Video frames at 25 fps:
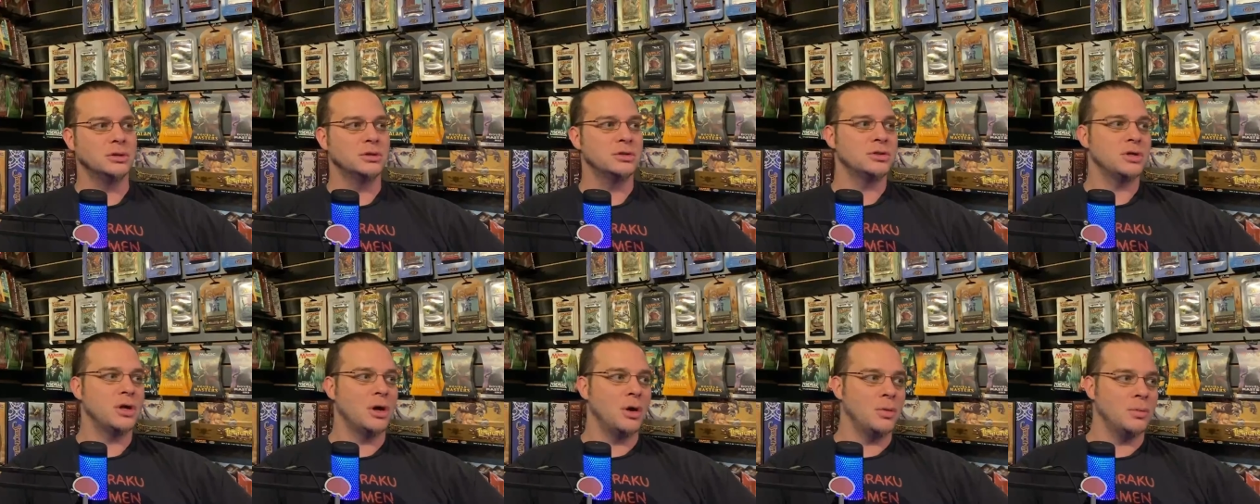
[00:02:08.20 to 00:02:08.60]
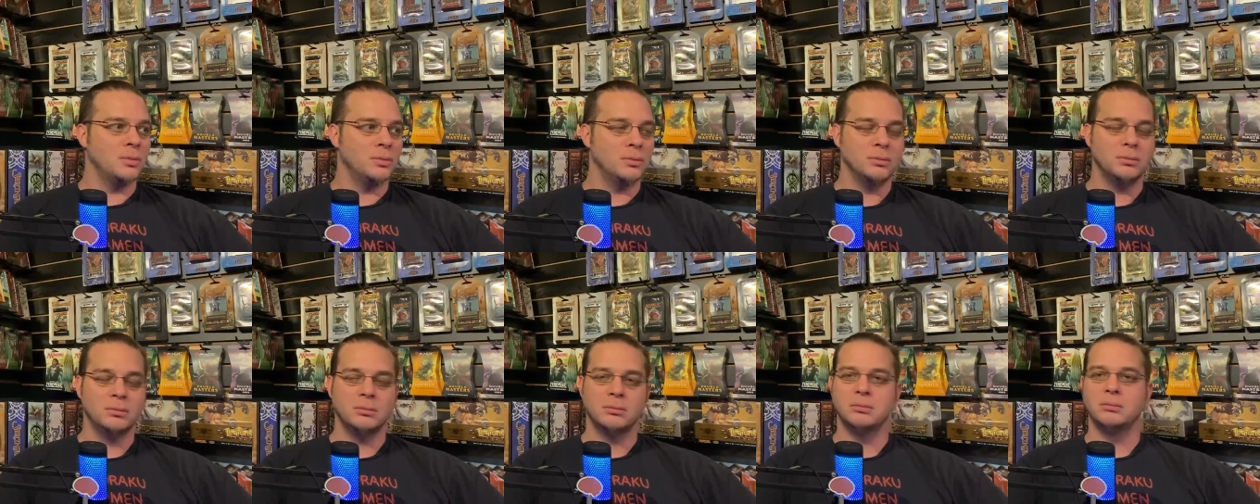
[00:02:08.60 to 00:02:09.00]
So
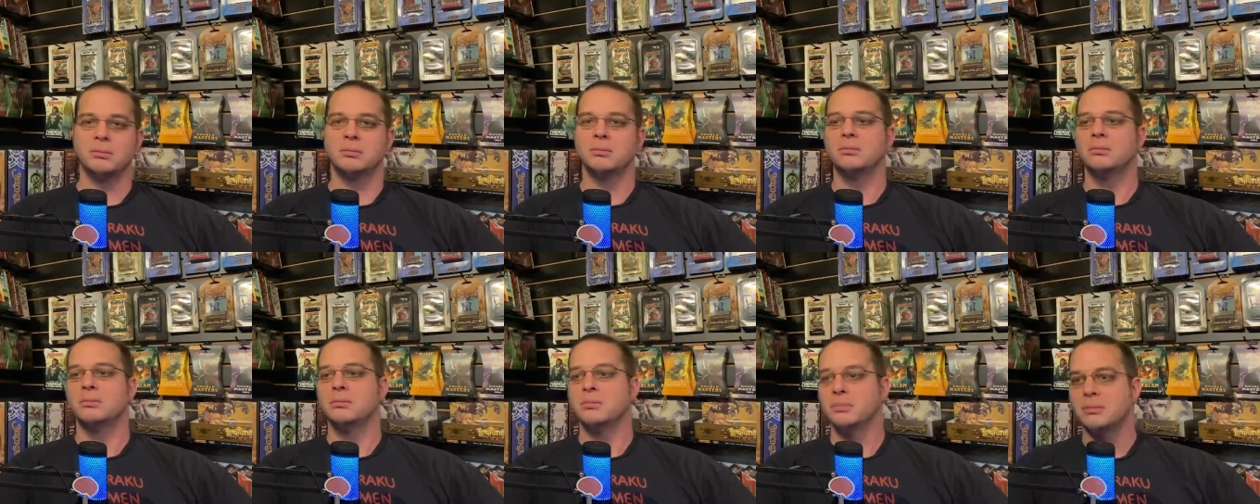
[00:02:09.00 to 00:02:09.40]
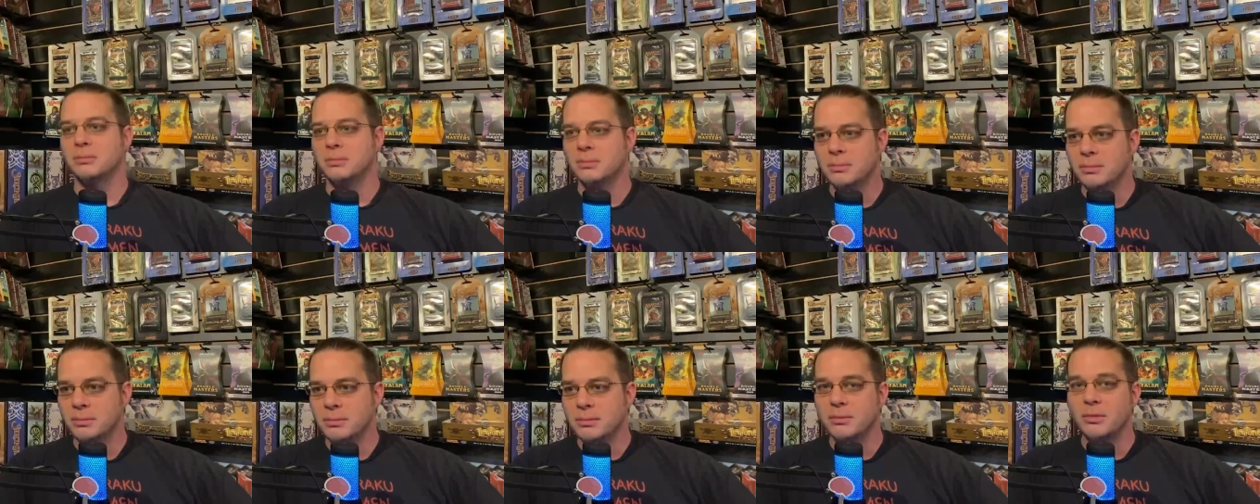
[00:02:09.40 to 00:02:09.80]

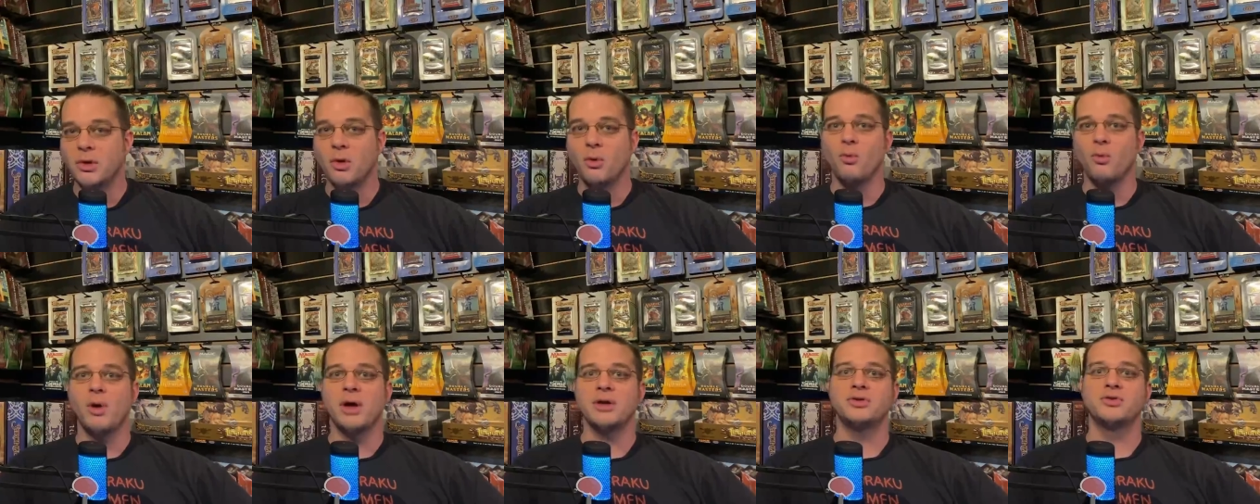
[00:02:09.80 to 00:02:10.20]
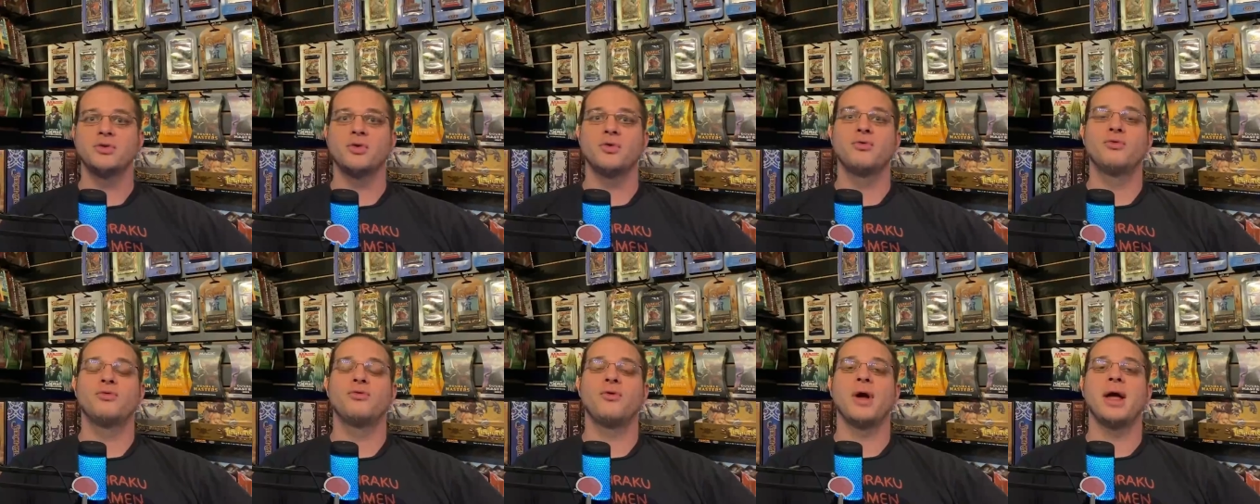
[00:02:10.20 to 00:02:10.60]

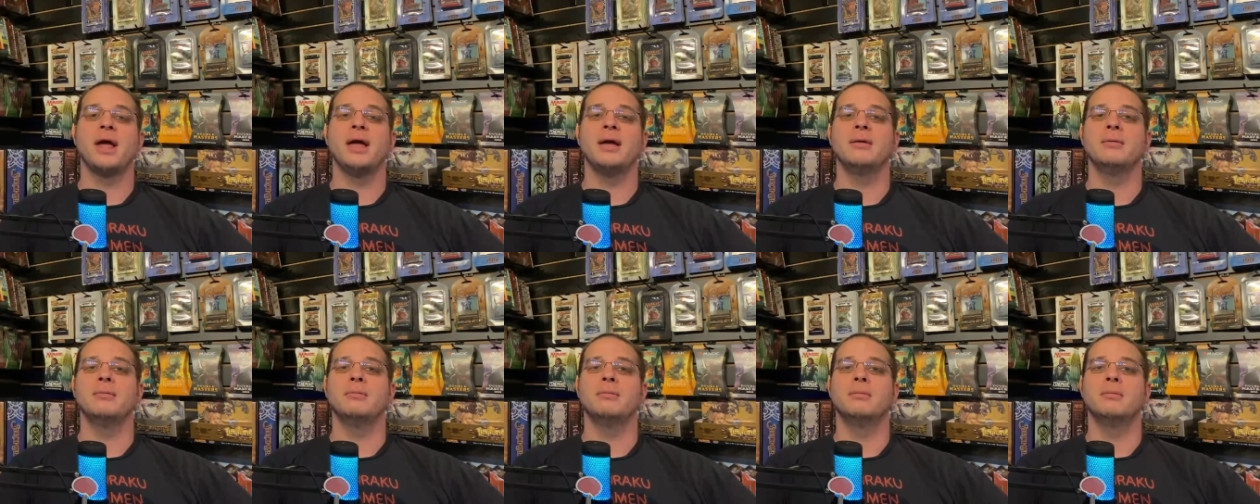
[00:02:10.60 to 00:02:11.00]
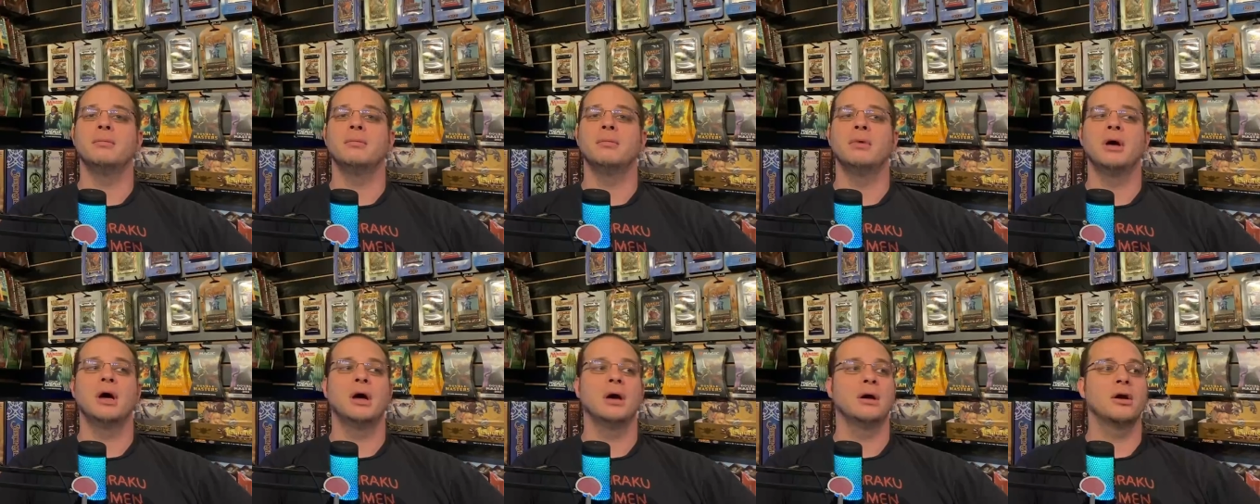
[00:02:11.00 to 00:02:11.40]
retro
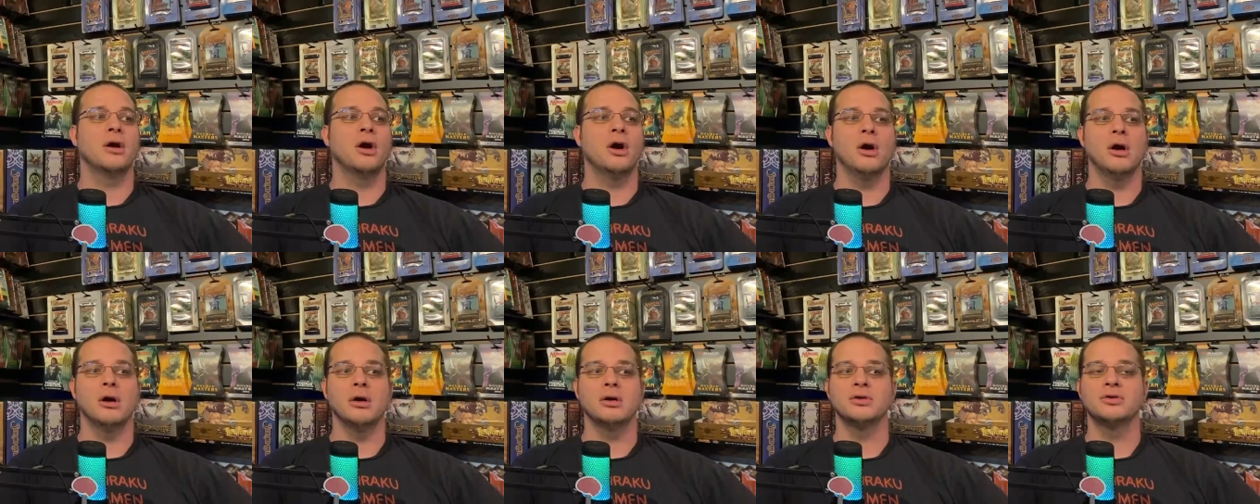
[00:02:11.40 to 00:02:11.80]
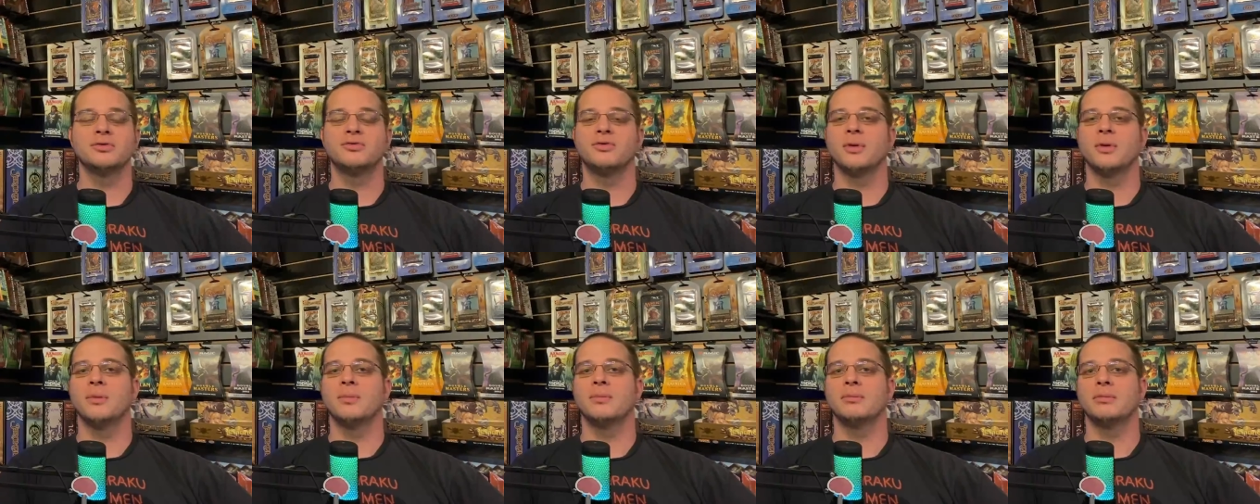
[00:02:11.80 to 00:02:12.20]
frame cards
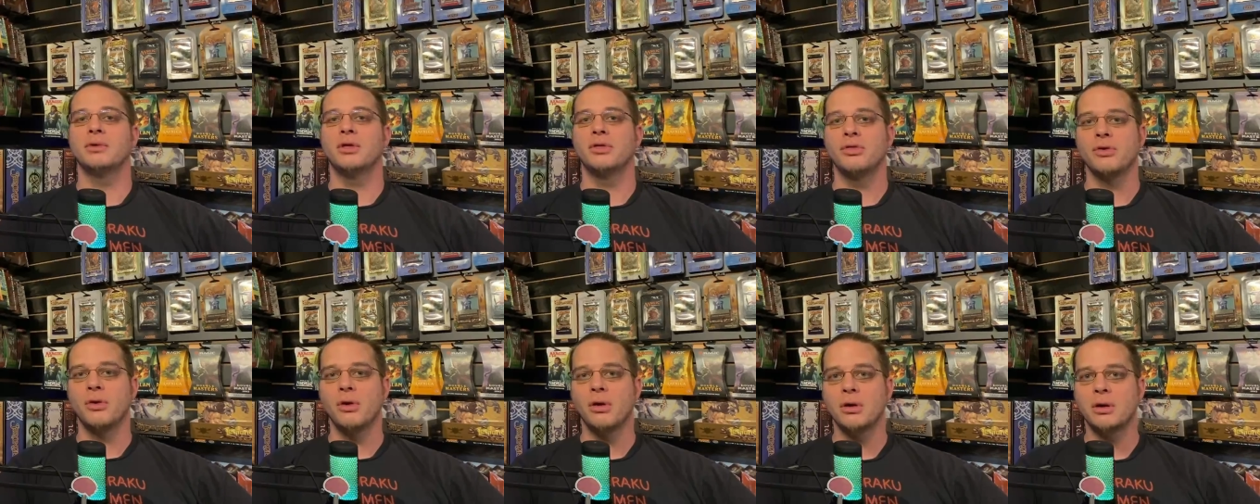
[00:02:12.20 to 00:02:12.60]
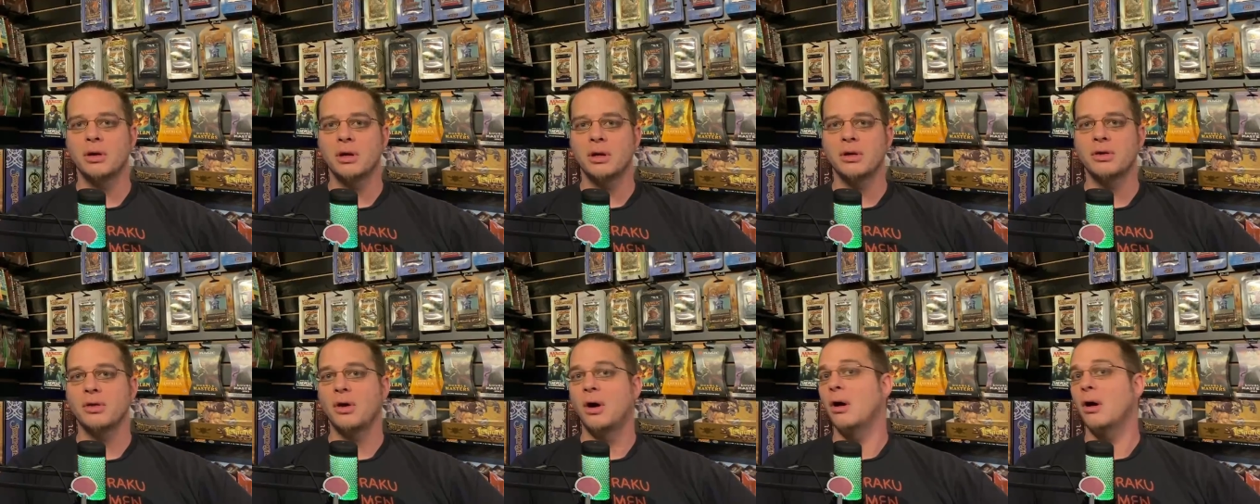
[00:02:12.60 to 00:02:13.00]
from the
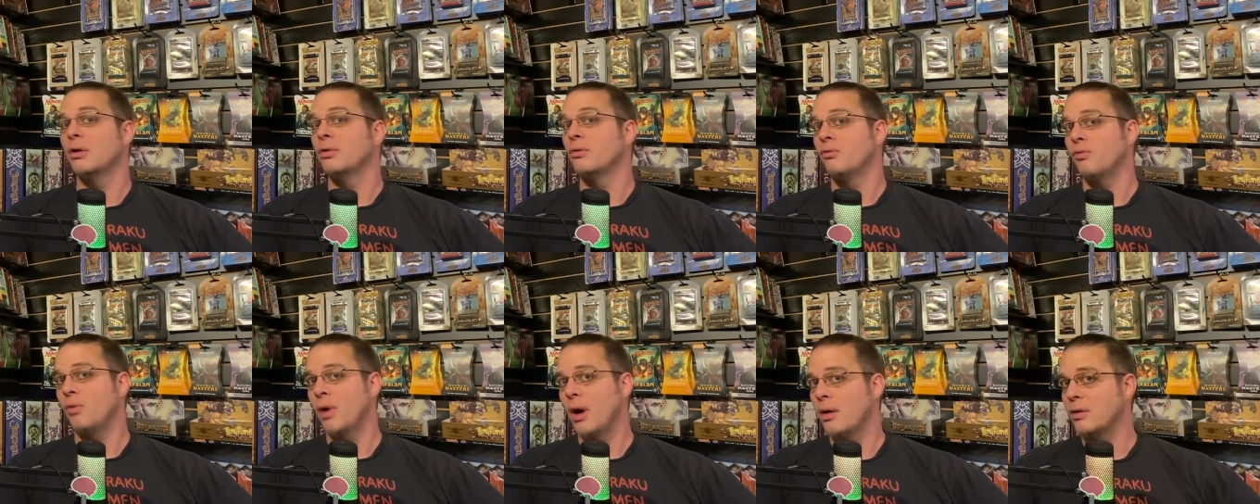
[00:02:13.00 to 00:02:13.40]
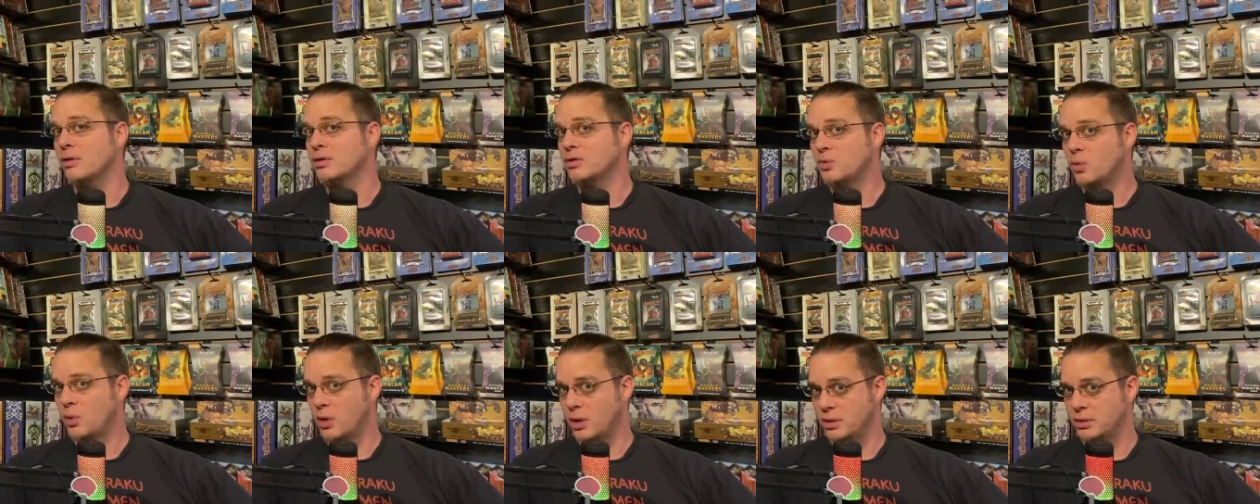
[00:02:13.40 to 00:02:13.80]
30th are the
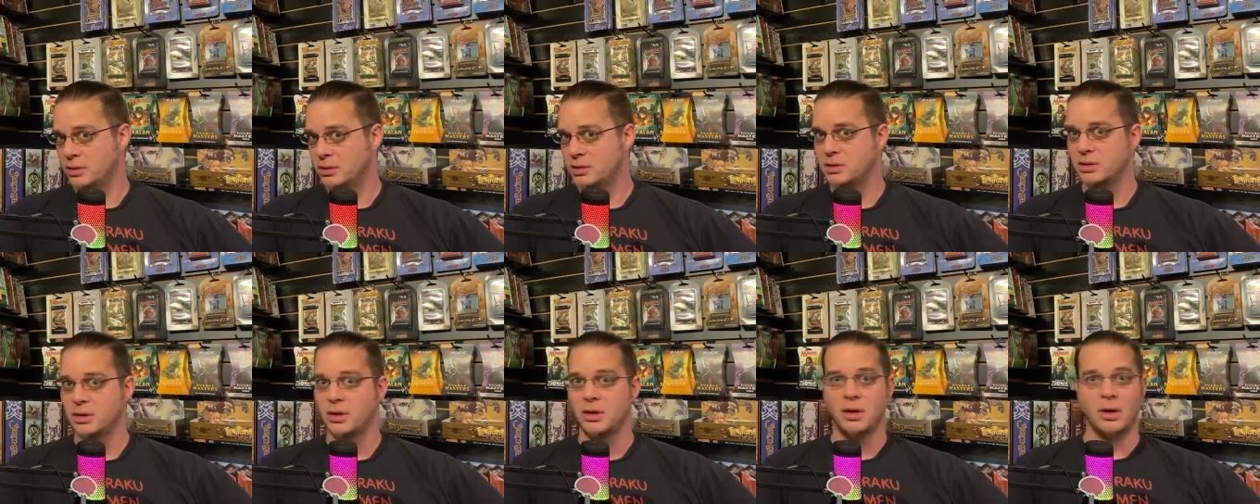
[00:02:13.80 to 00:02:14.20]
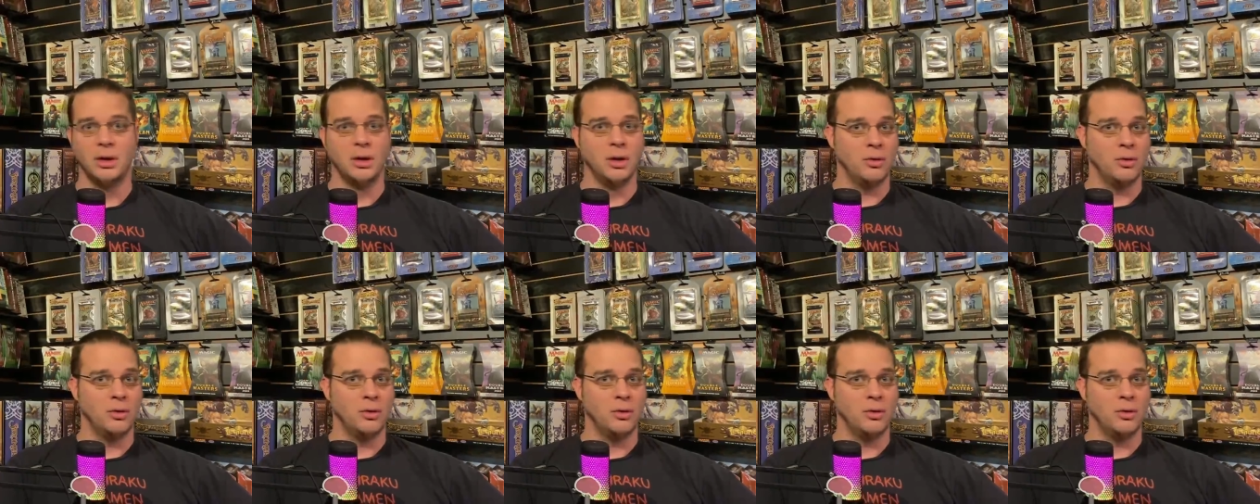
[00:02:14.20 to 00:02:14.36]
rarest ones.